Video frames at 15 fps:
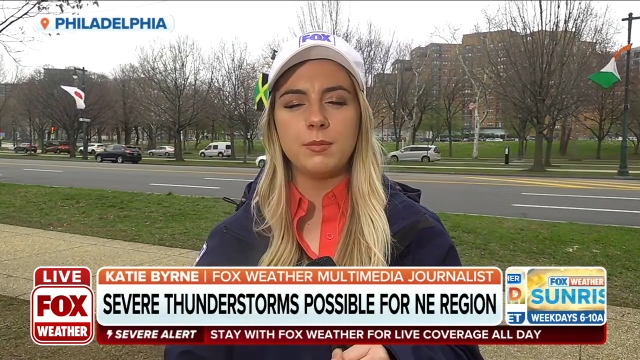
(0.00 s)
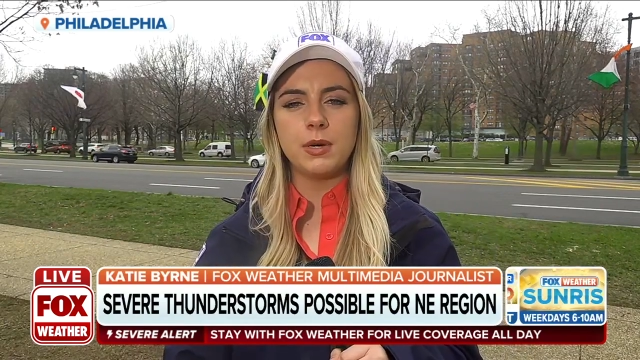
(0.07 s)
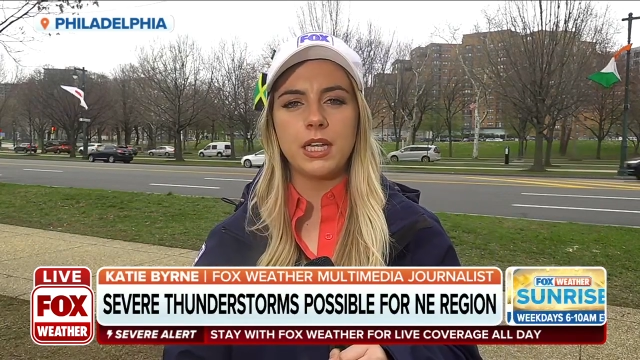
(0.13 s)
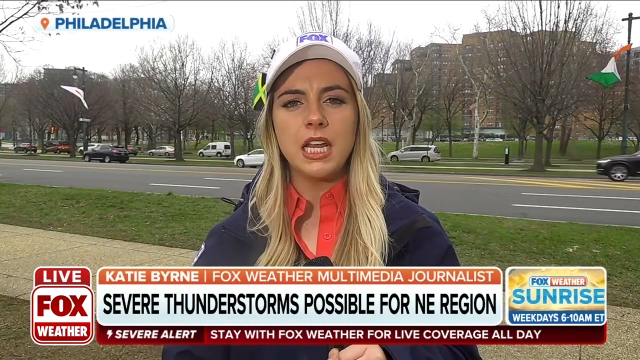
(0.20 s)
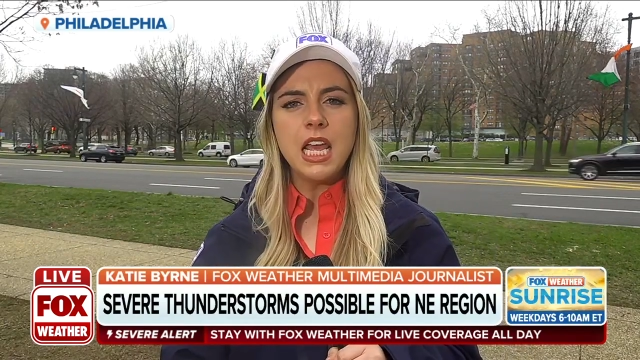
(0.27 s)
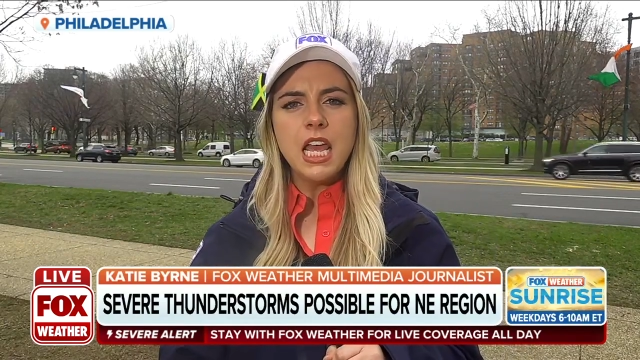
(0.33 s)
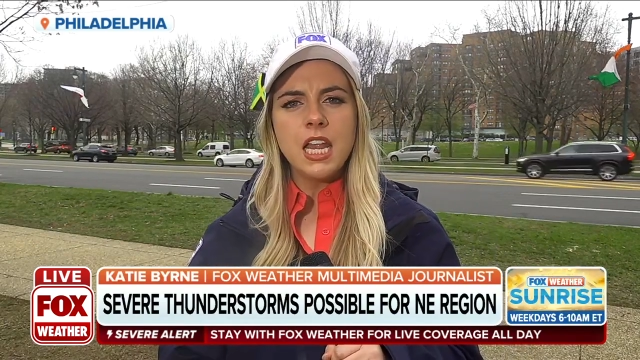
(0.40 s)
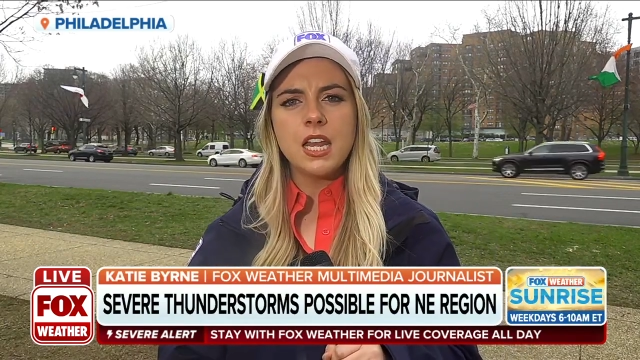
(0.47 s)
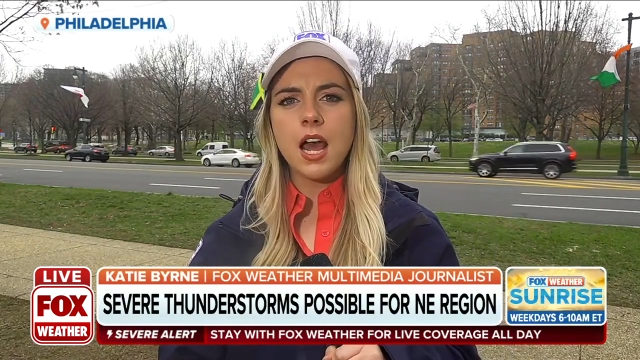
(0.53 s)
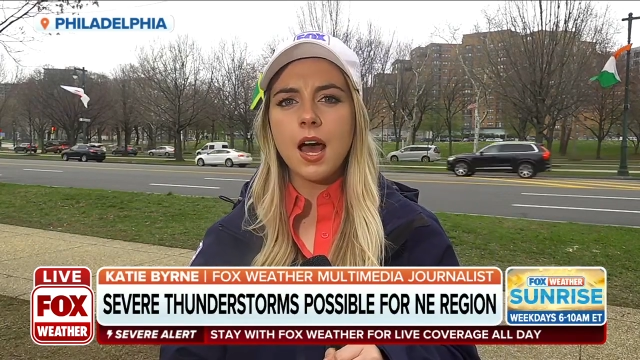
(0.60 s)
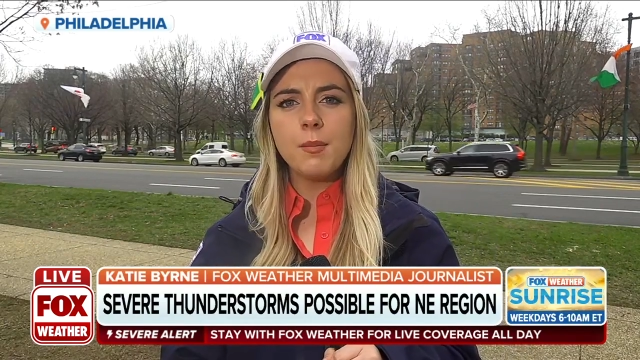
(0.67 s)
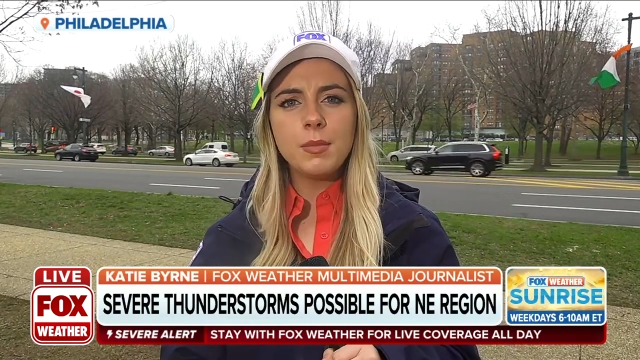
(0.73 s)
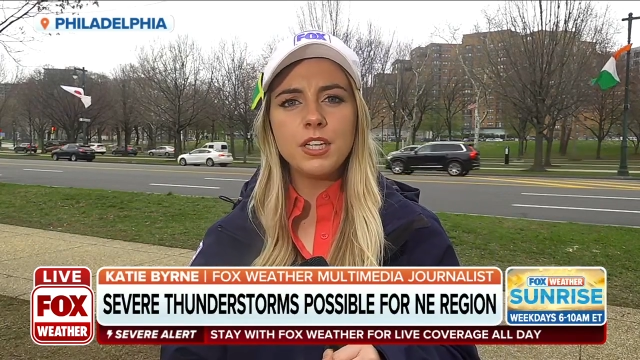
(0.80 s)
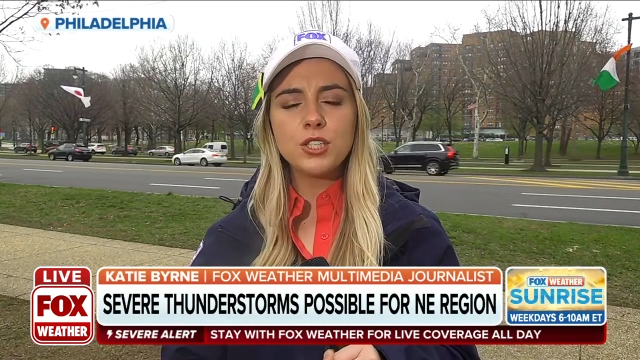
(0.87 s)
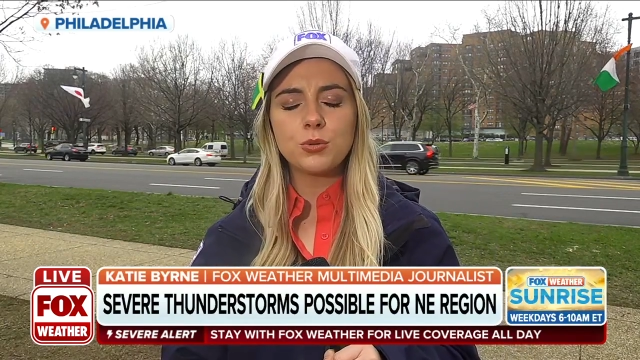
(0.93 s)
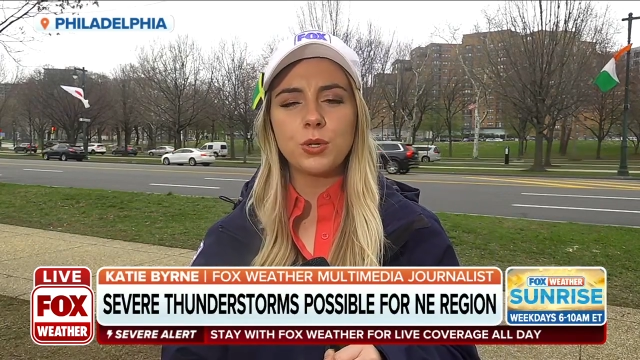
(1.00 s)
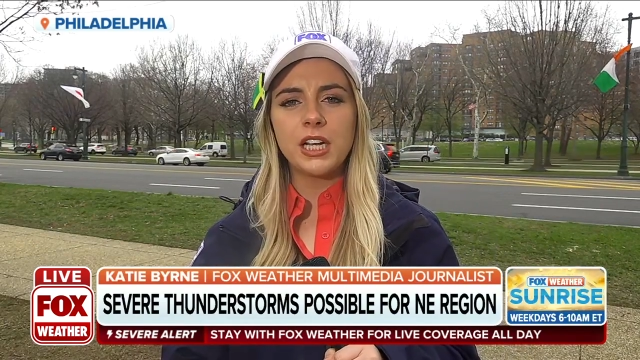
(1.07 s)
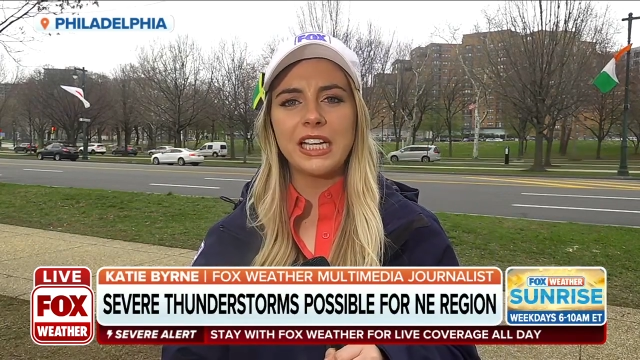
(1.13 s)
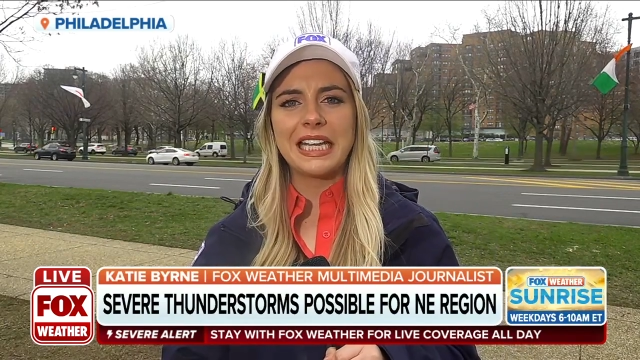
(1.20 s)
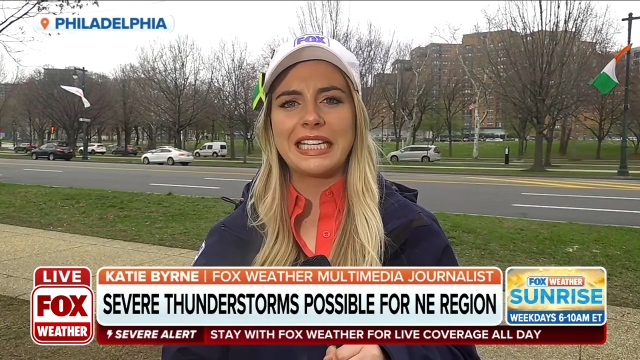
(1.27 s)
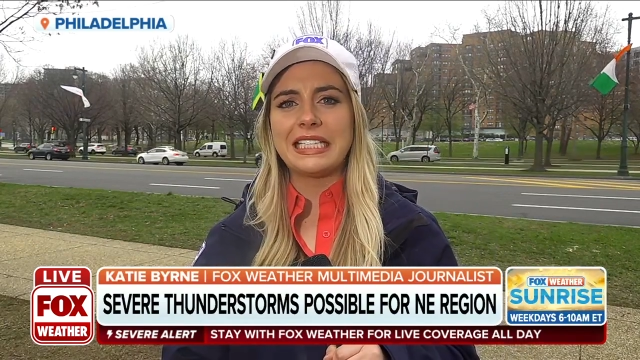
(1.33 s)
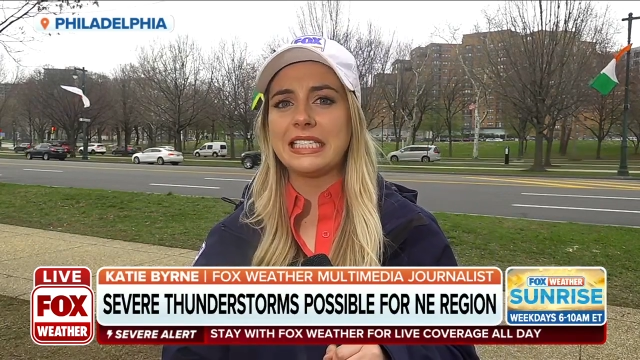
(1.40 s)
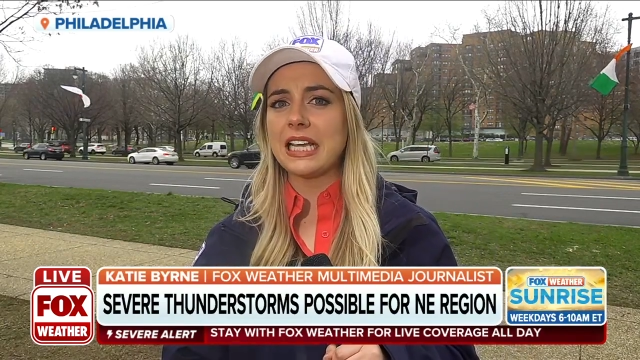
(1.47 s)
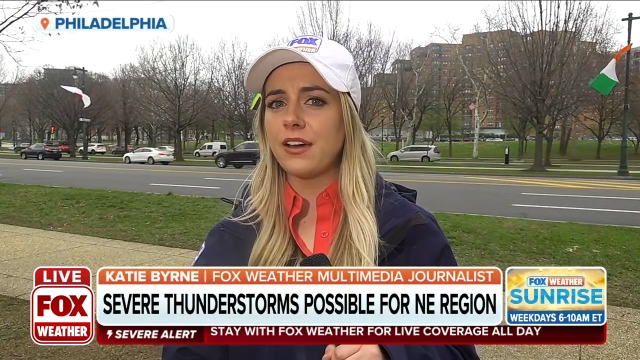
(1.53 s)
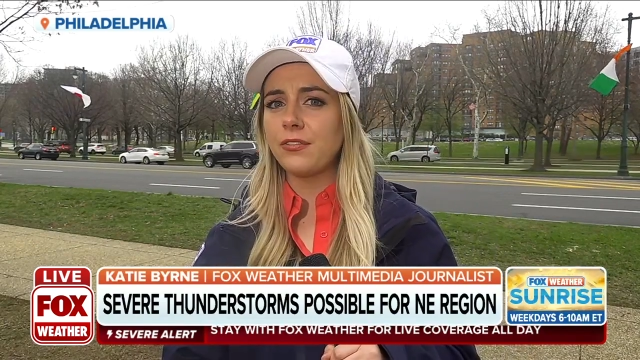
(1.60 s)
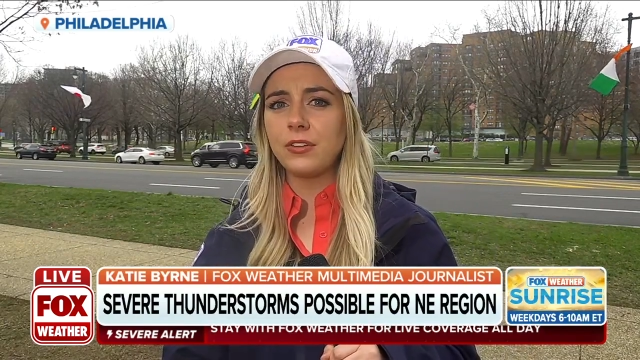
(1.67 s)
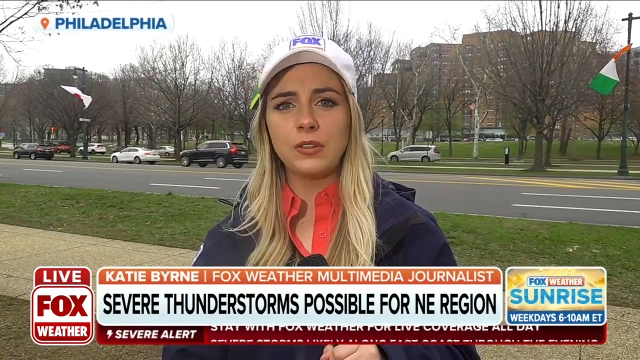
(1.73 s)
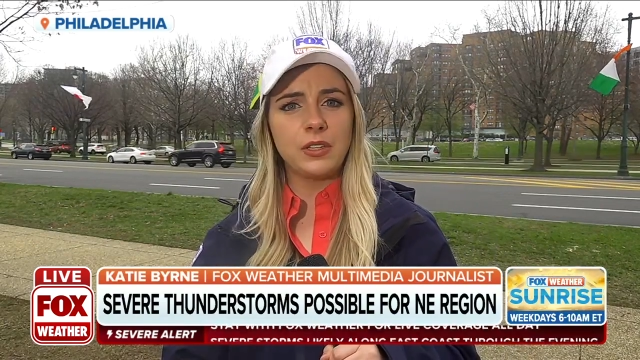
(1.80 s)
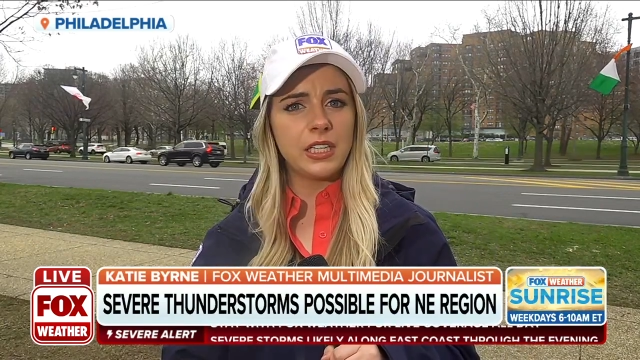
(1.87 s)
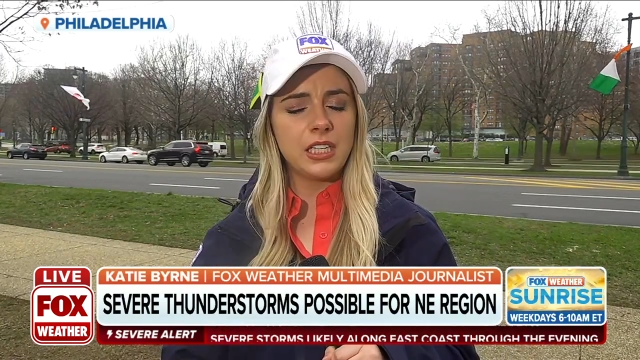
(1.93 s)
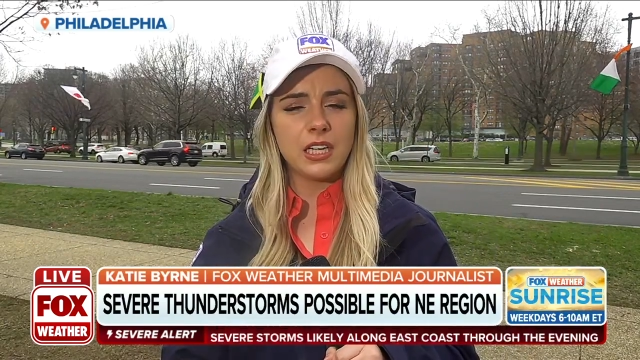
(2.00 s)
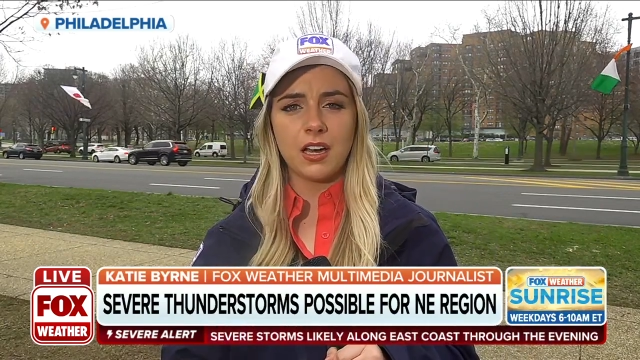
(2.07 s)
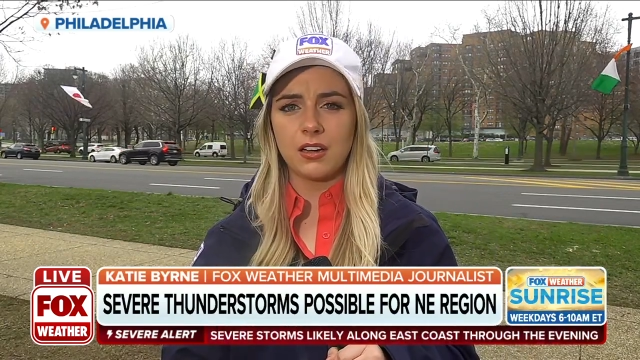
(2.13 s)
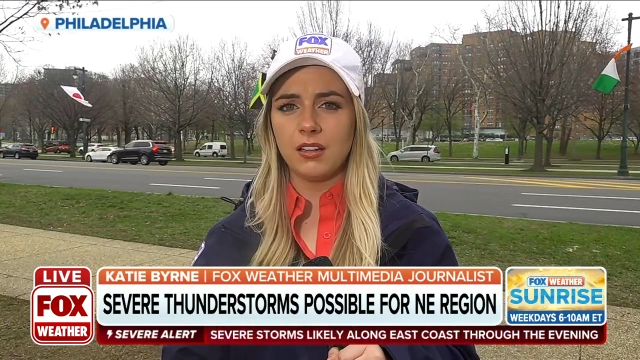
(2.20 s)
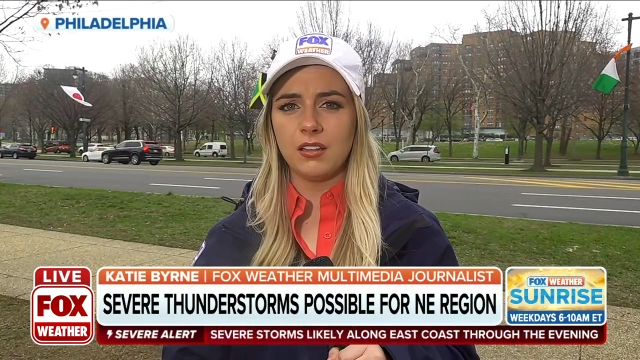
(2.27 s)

but not much rain and definitely not